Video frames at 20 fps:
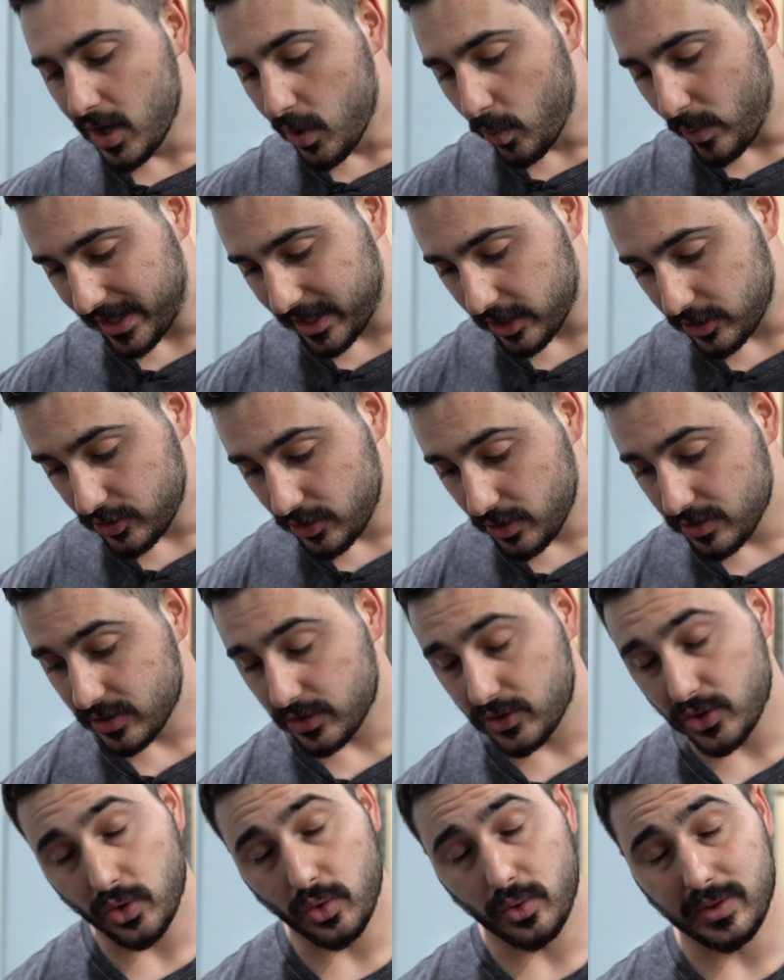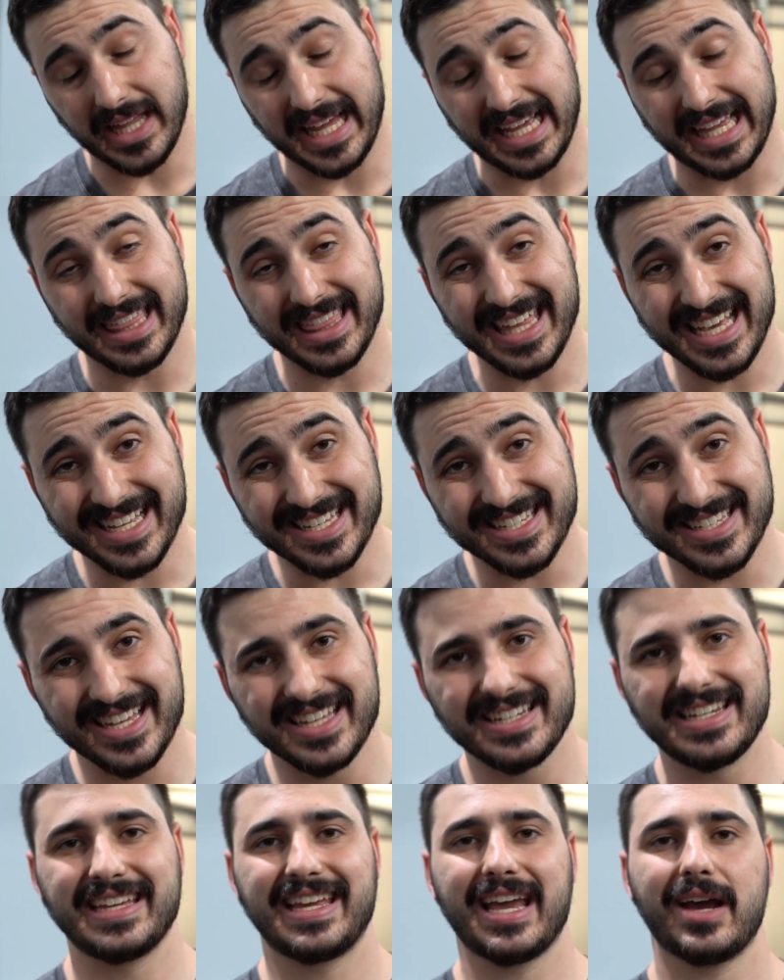We can use a tool like this
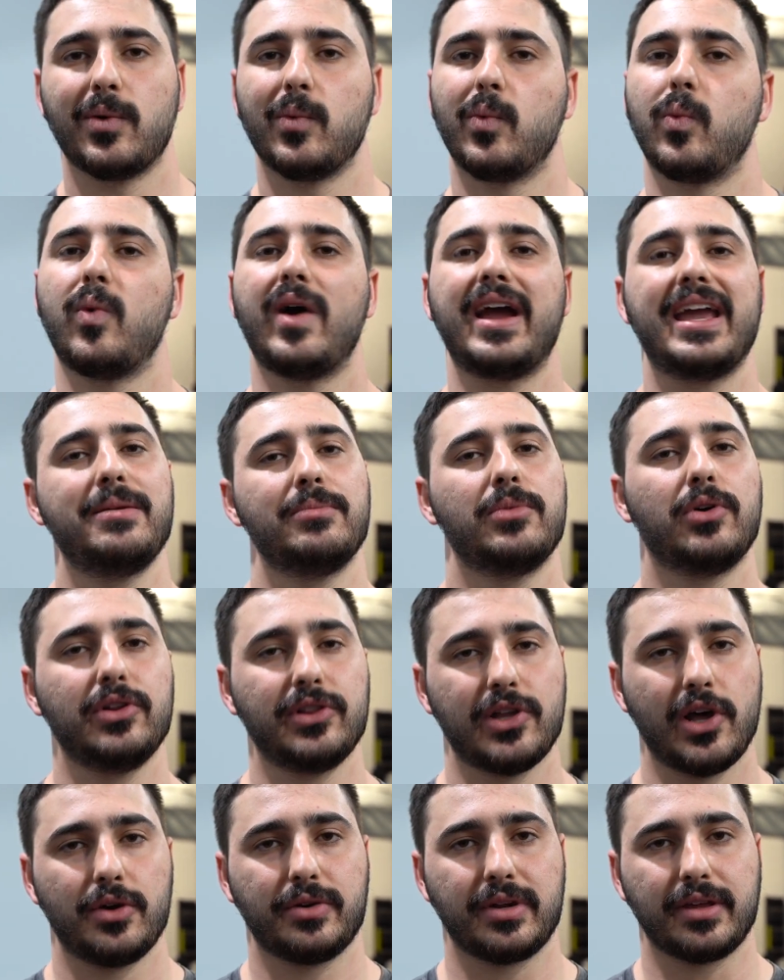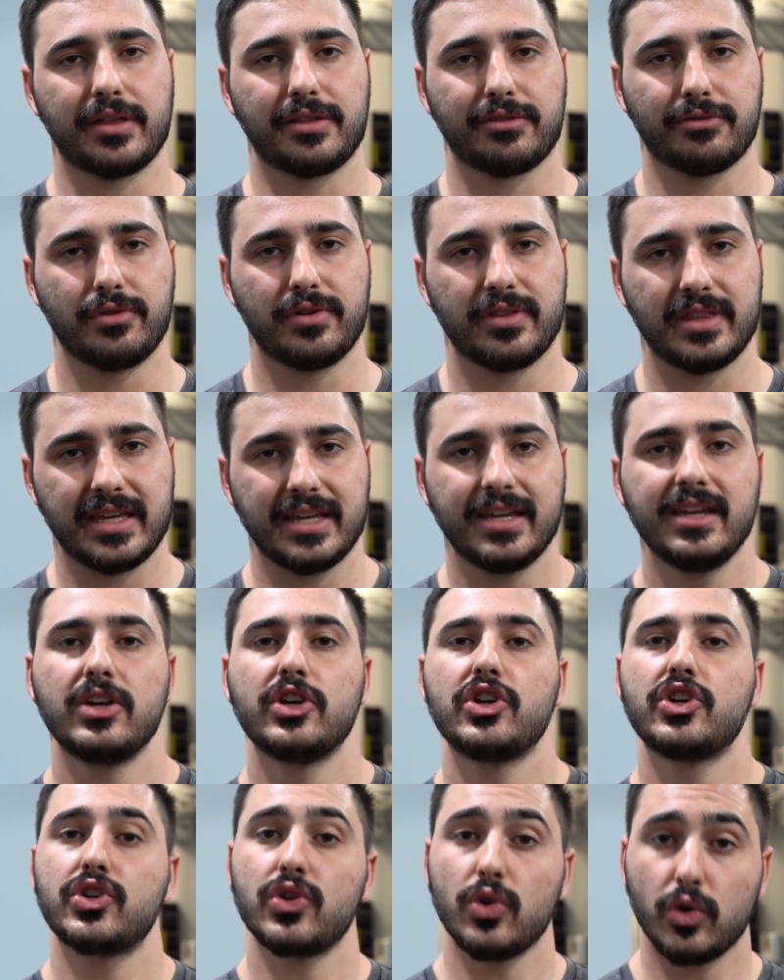to get way more loading through the
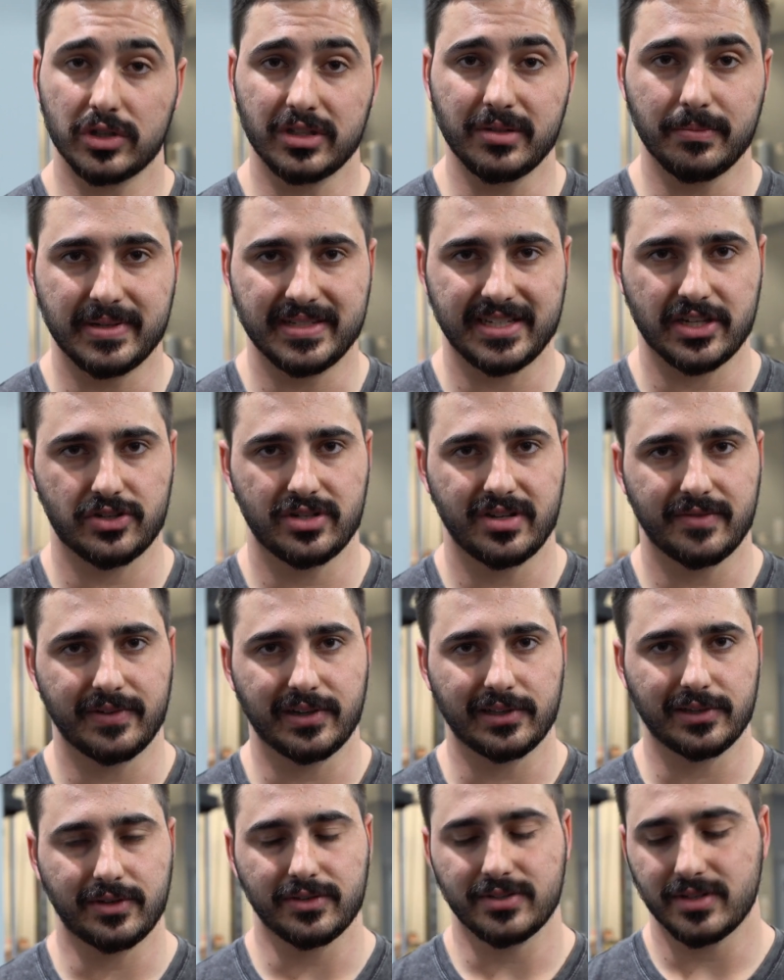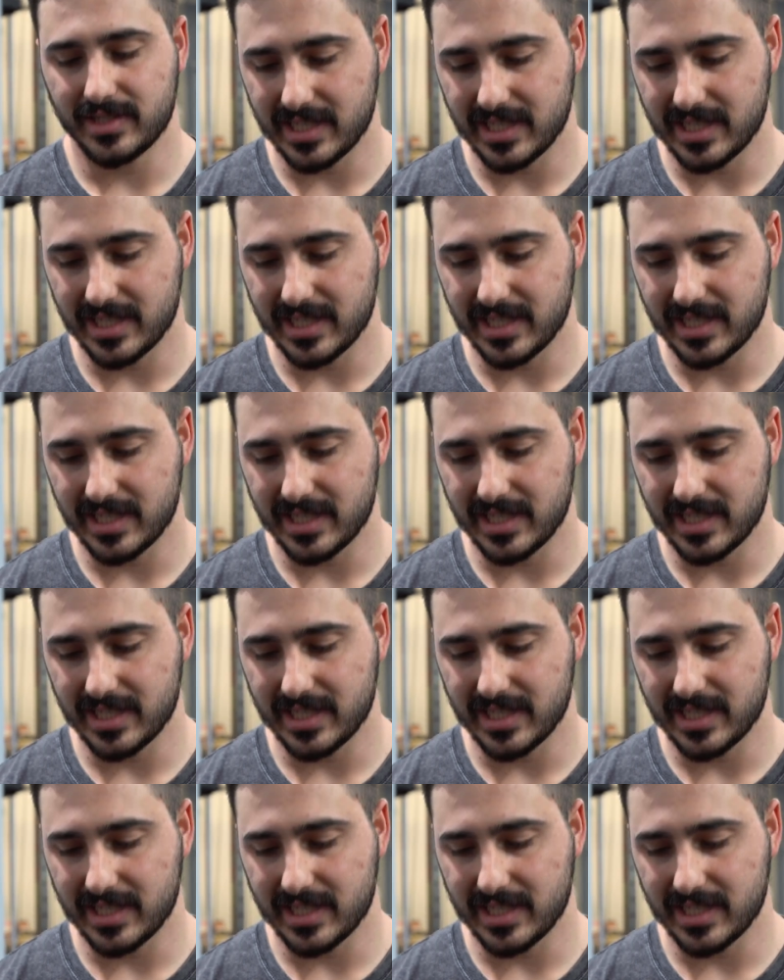shortened position of the glutes.